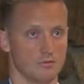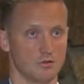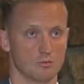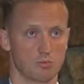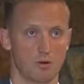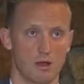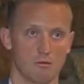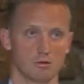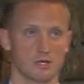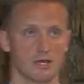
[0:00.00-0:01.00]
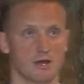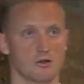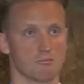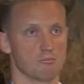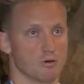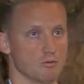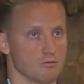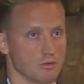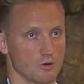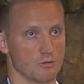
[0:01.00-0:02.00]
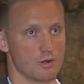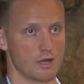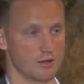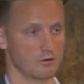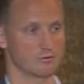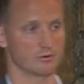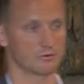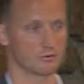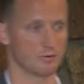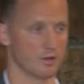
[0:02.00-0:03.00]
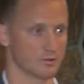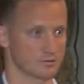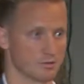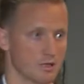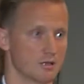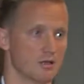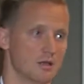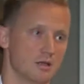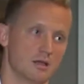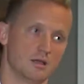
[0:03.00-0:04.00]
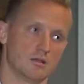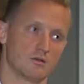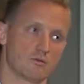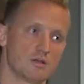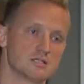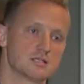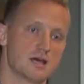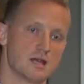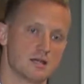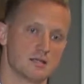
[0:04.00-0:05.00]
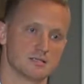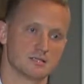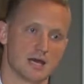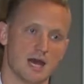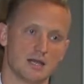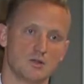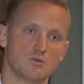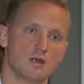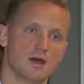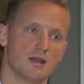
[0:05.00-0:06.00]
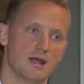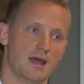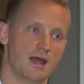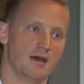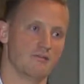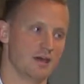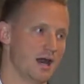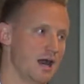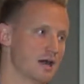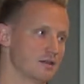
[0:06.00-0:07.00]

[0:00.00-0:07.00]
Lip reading: you could probably count on both, one hand or two hands, okay? The reason that is I do not have a high